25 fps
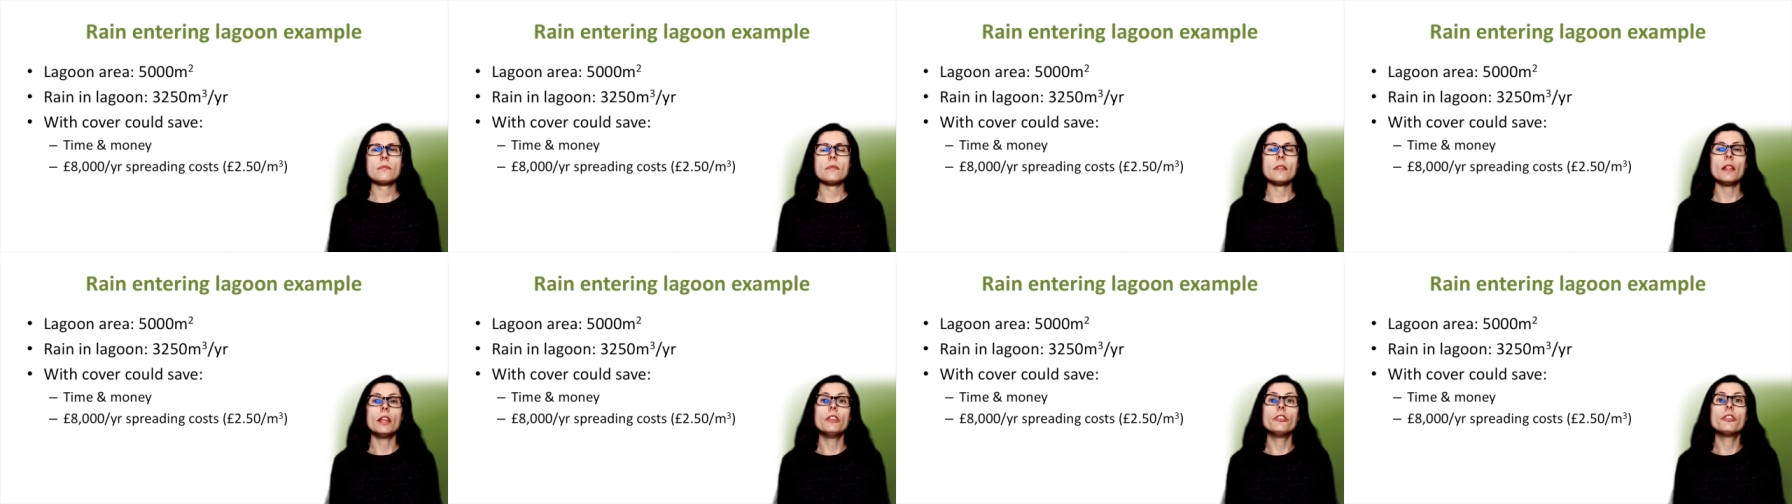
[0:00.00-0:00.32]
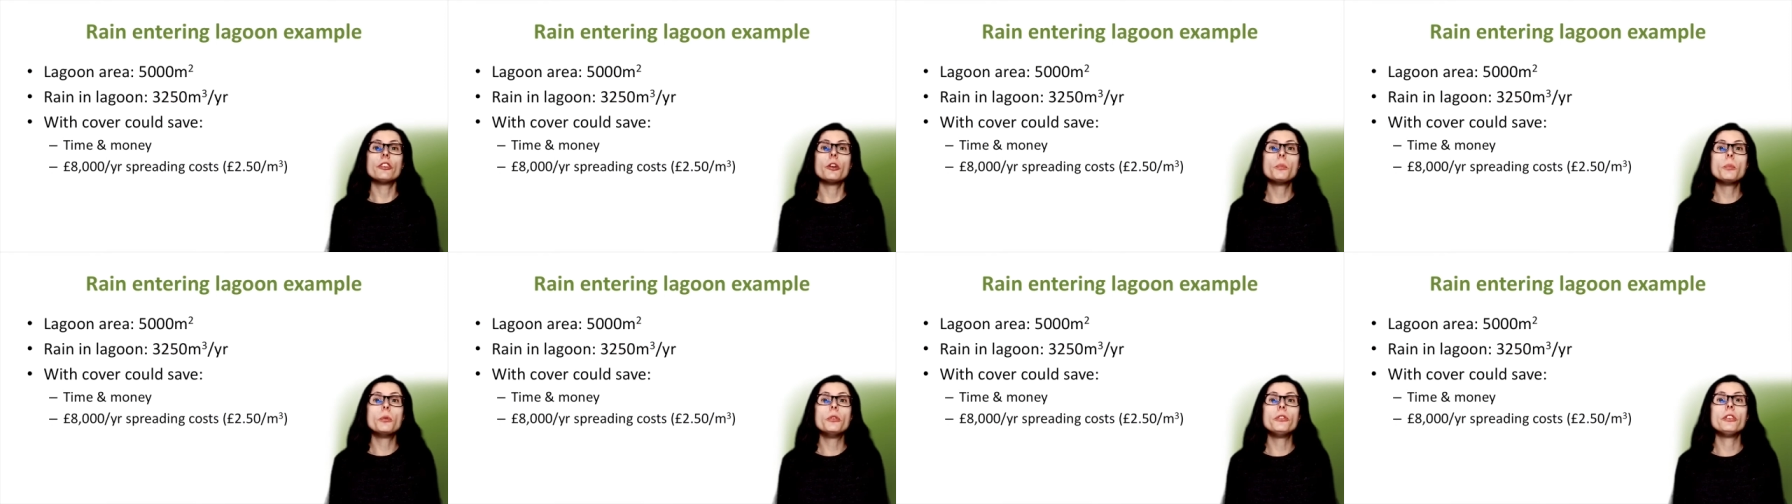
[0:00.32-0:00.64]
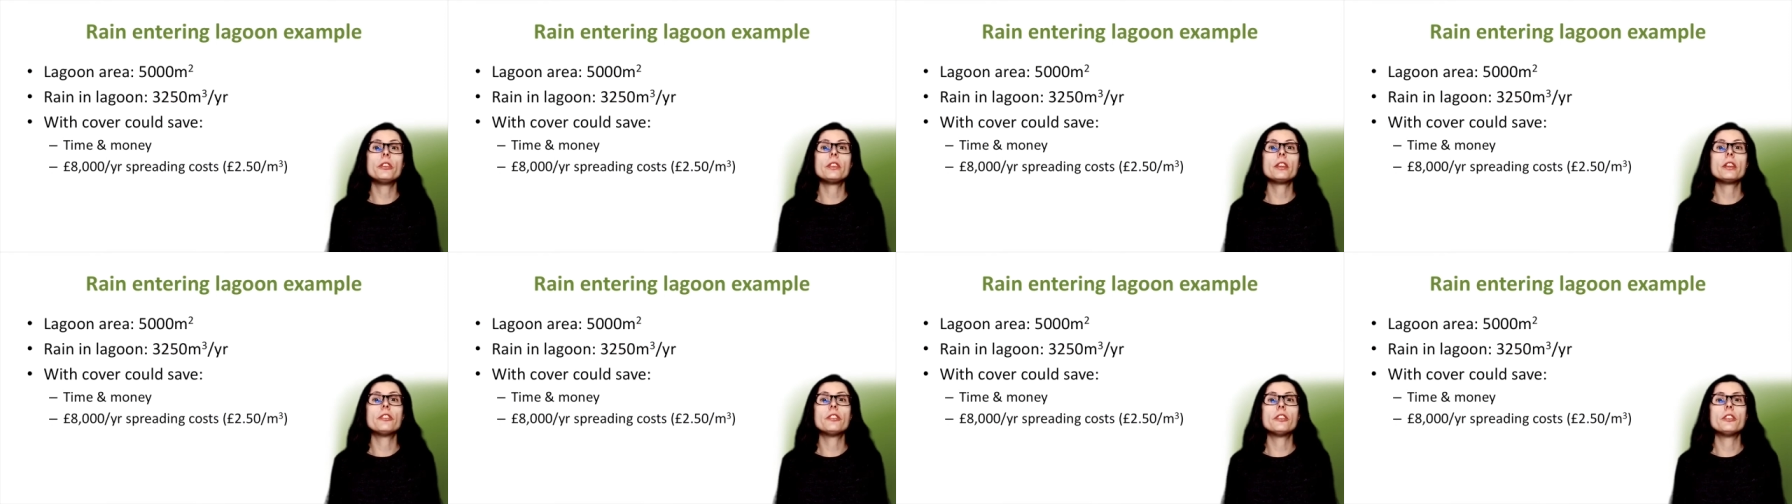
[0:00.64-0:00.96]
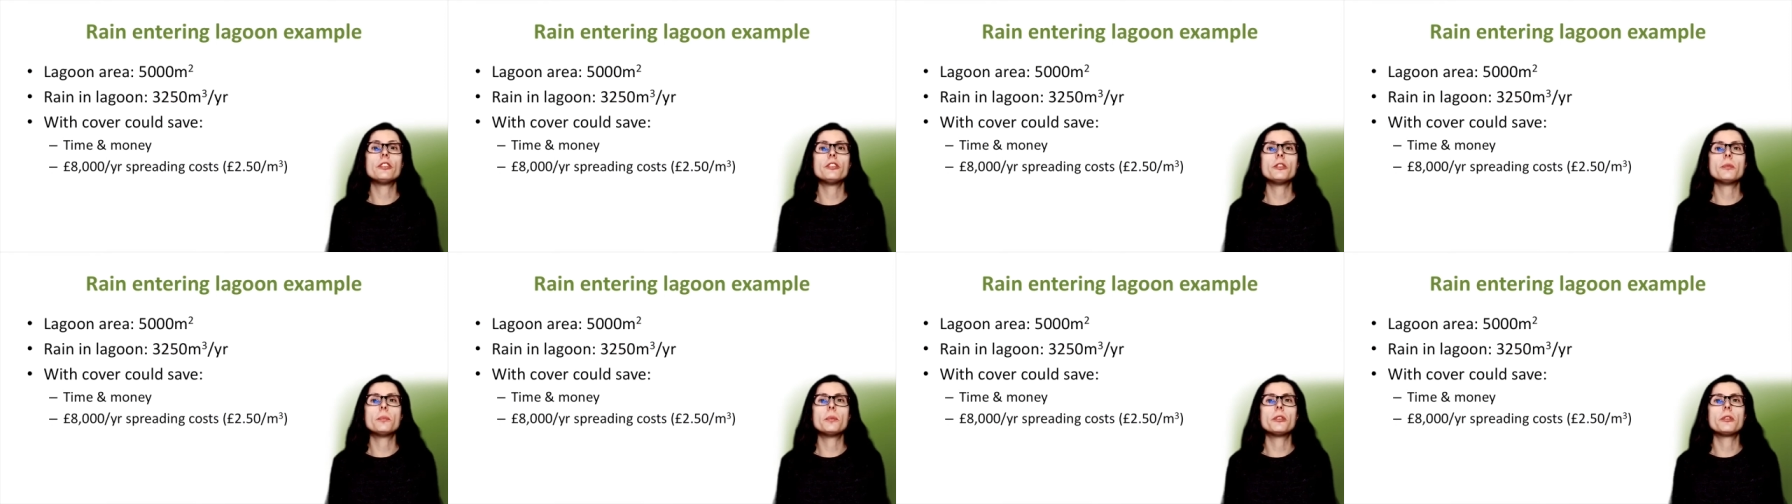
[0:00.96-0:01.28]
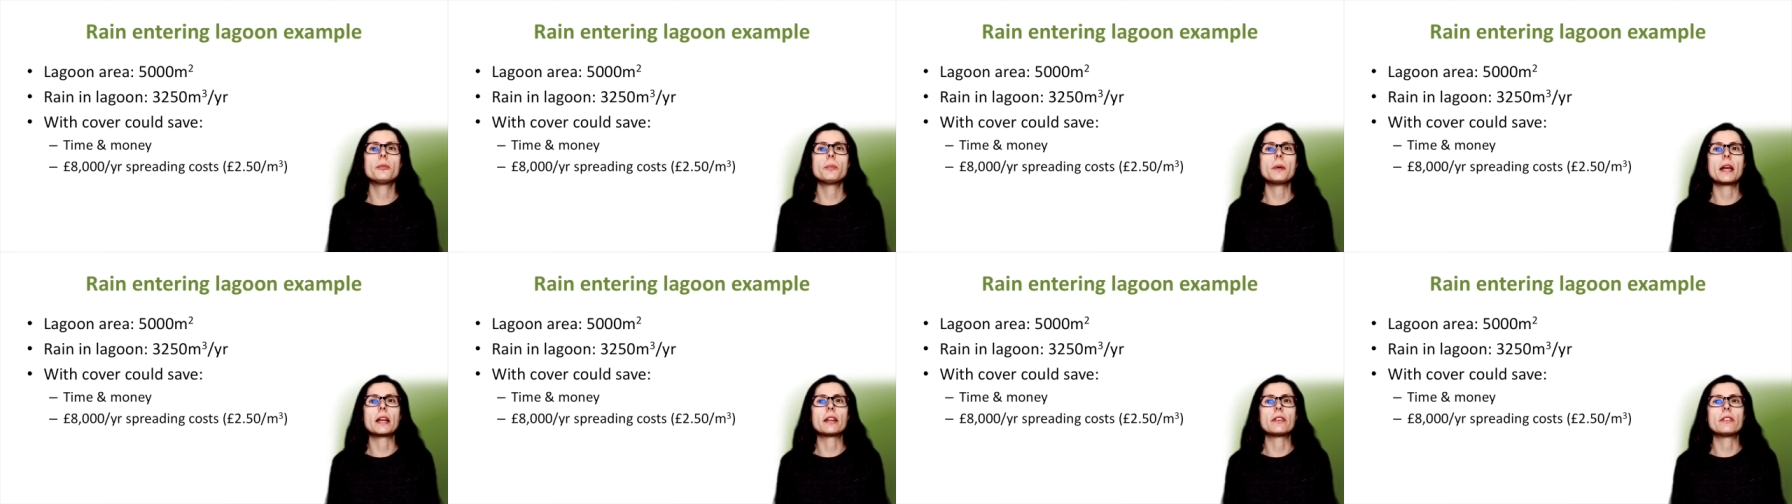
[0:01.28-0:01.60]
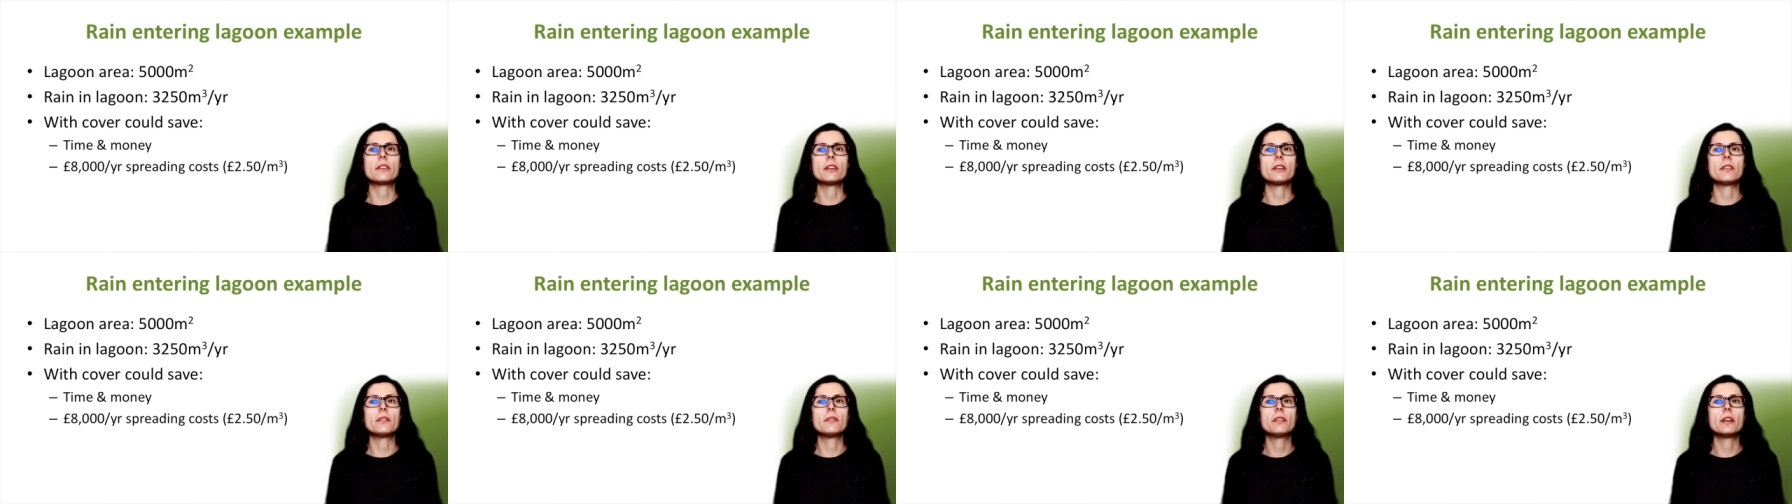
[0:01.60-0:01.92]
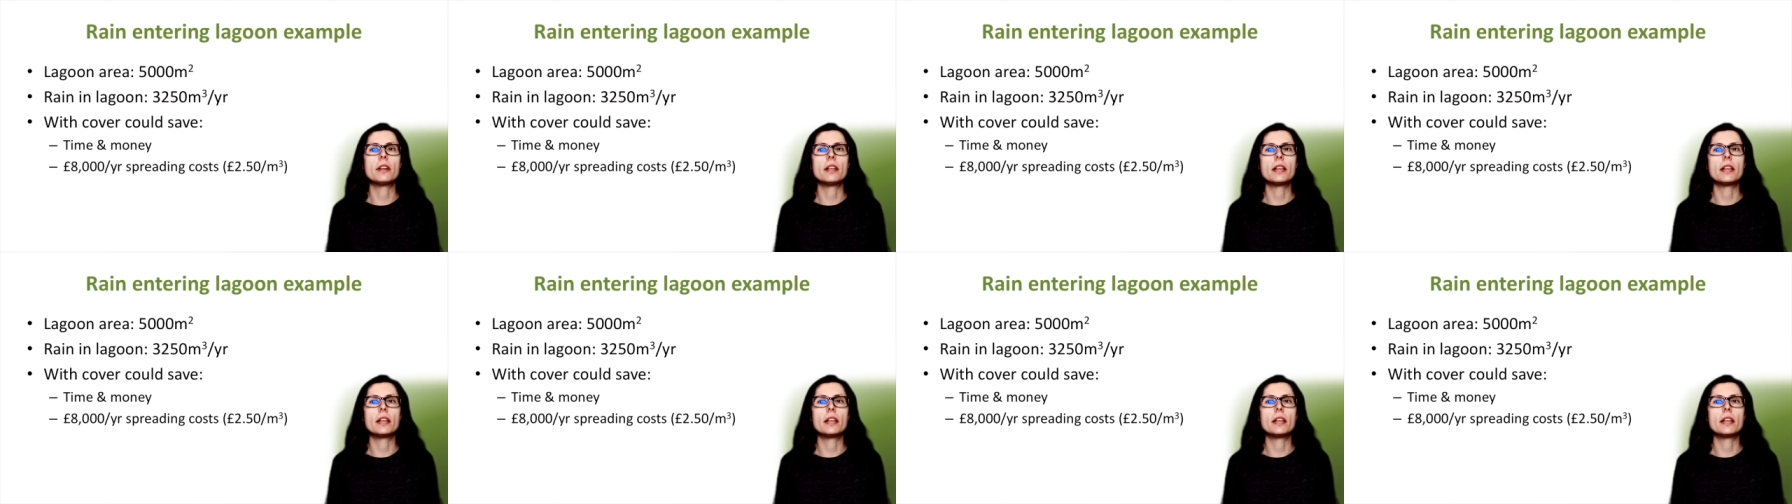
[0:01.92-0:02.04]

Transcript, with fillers: So putting this into perspective,